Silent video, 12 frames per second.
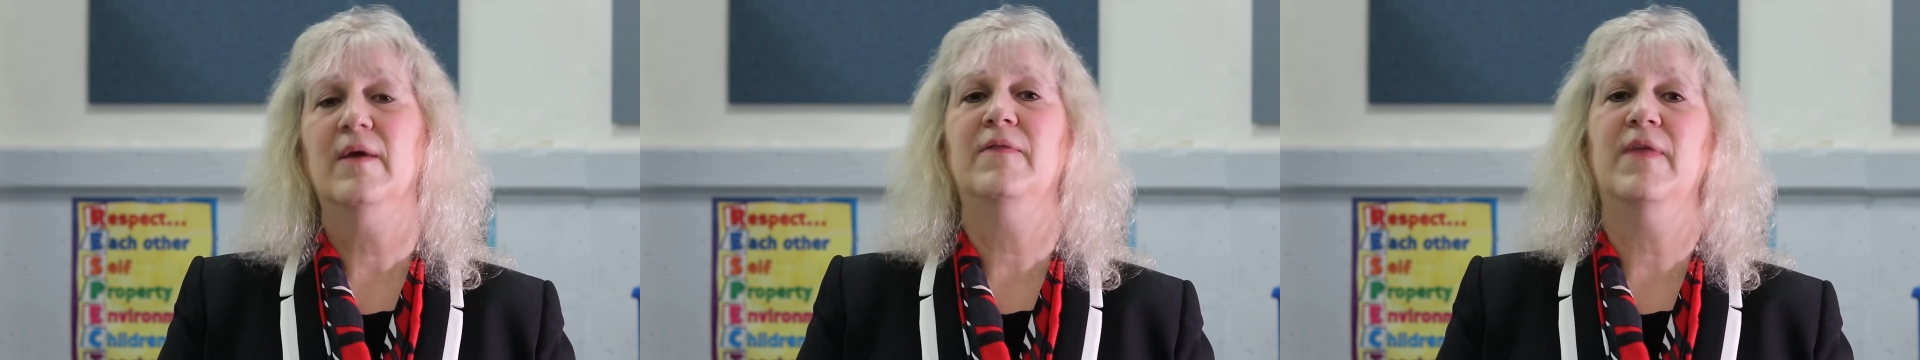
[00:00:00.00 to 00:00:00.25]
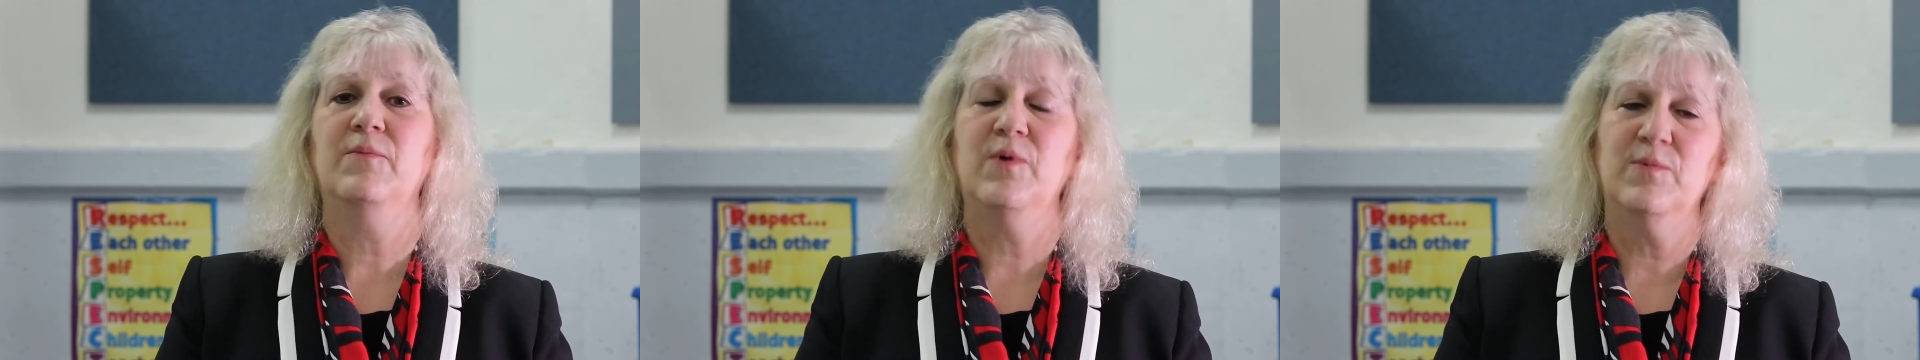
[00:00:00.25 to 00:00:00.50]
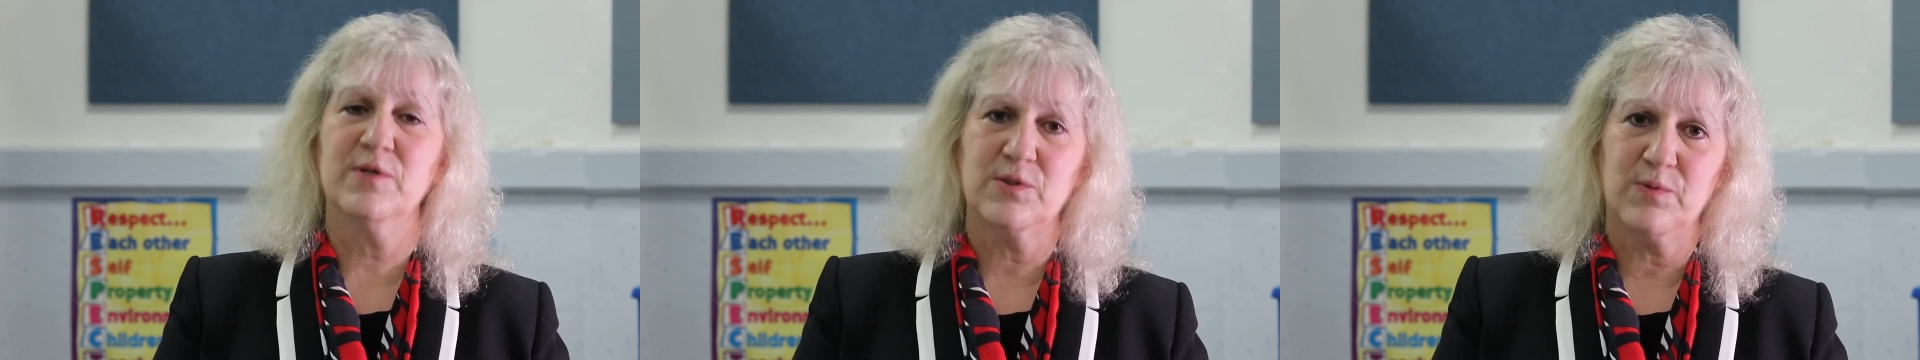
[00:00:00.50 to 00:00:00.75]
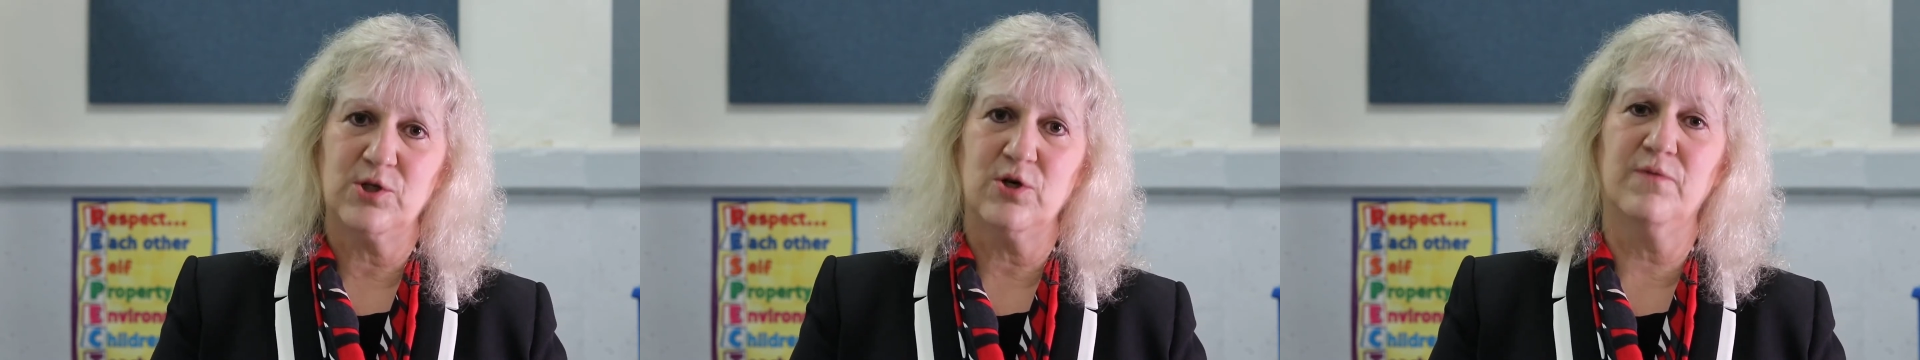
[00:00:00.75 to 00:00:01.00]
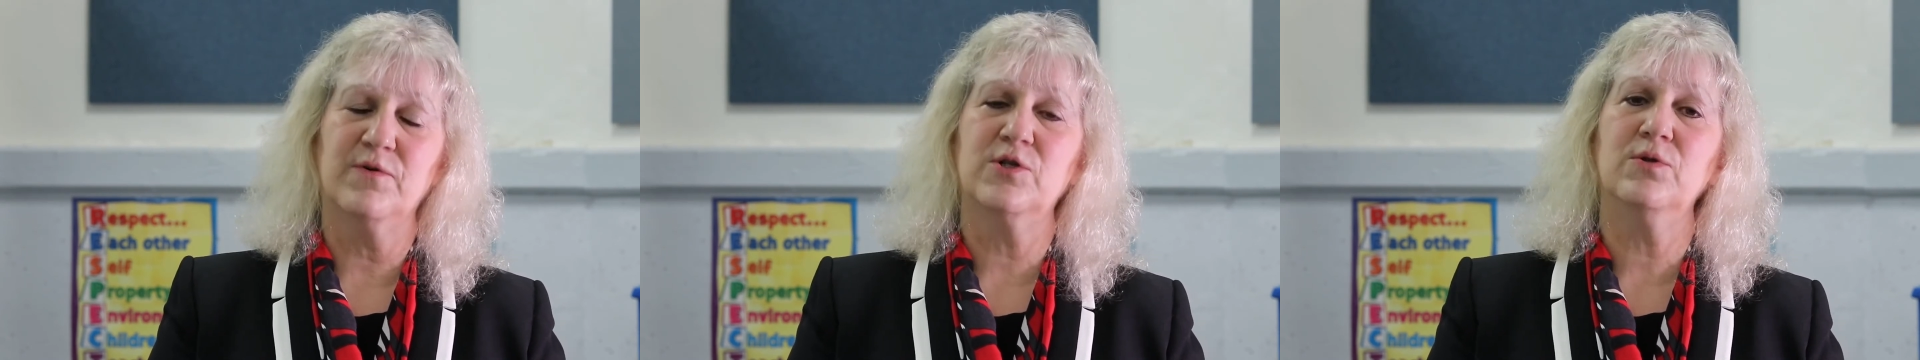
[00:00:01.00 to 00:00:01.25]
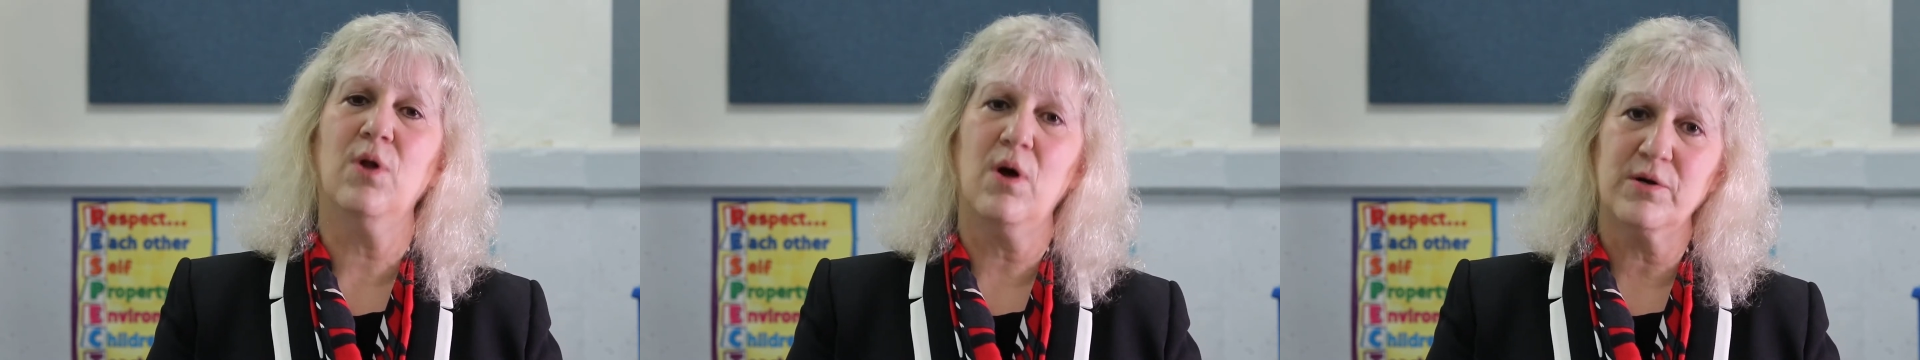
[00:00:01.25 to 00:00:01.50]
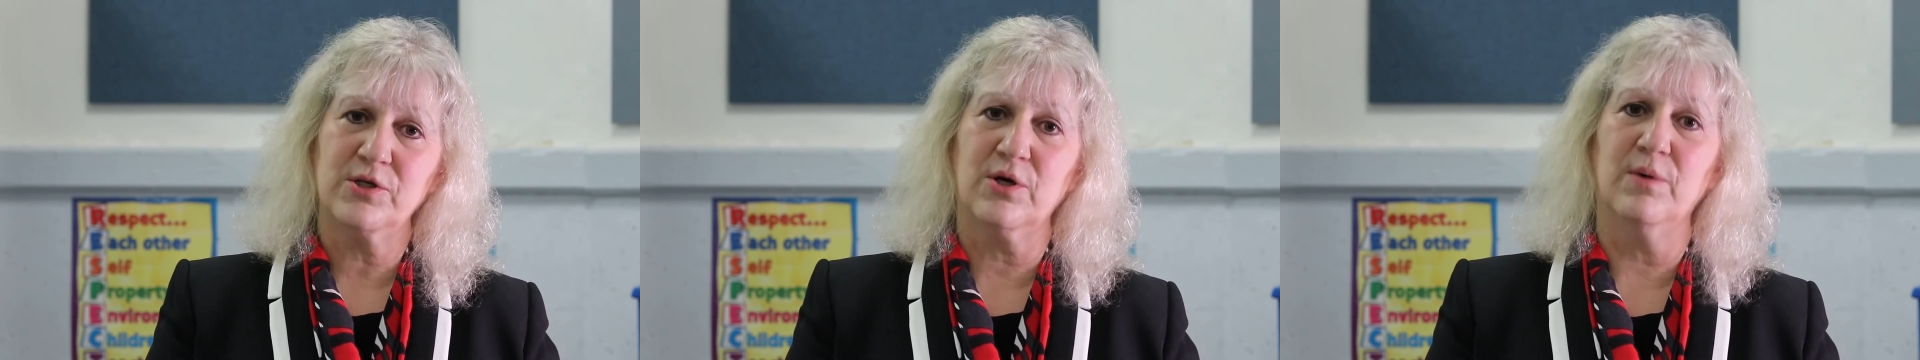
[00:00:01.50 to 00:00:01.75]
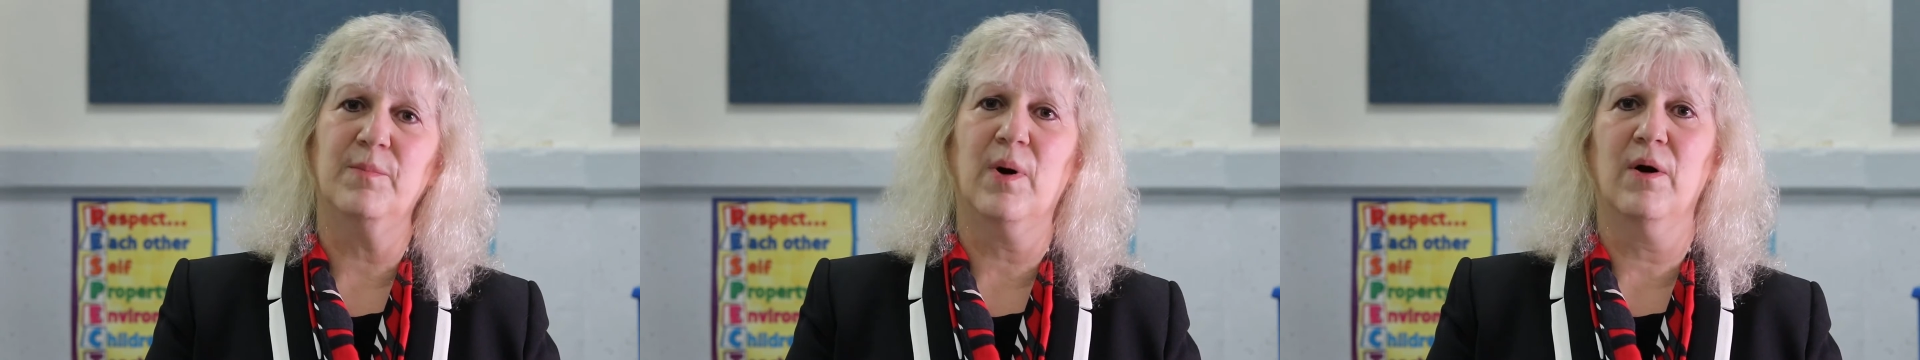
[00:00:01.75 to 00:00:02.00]
then we will switch over to
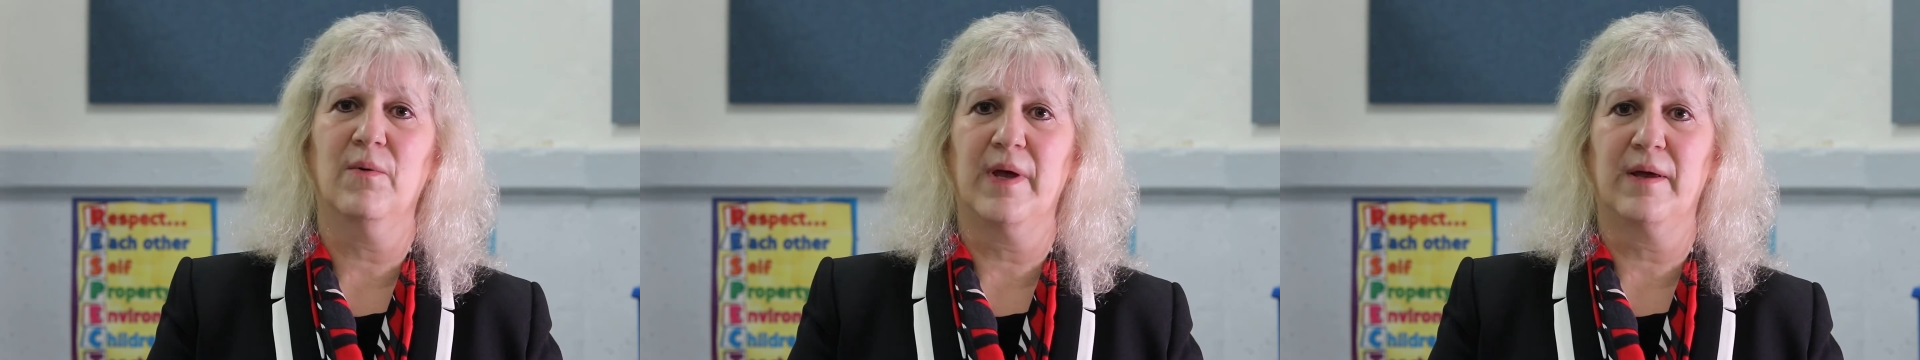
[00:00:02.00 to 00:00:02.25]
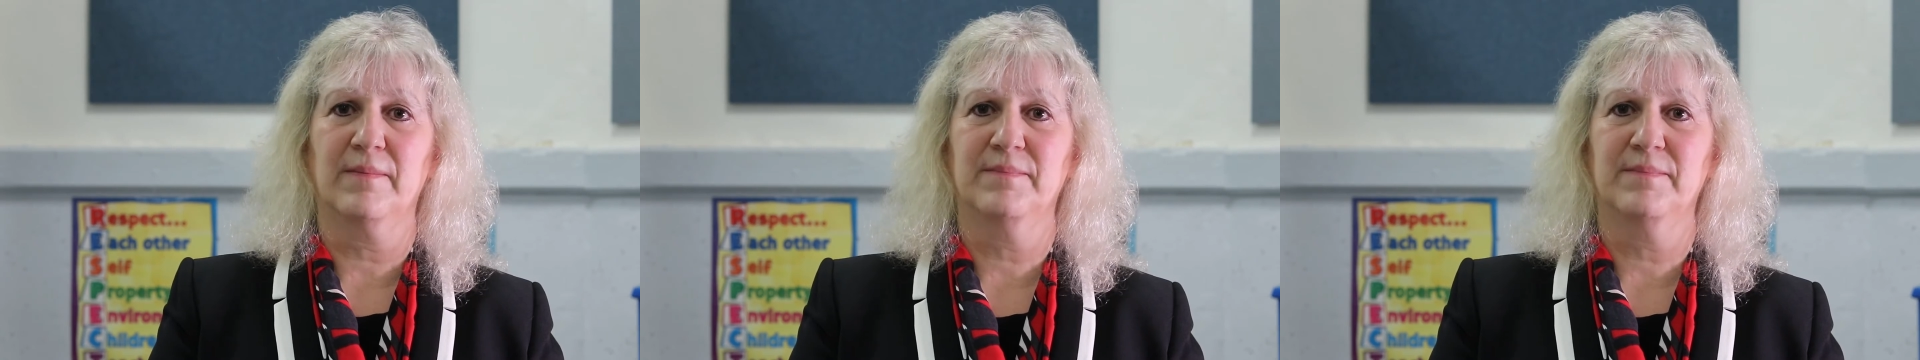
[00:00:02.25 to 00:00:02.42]
long-term borrowing.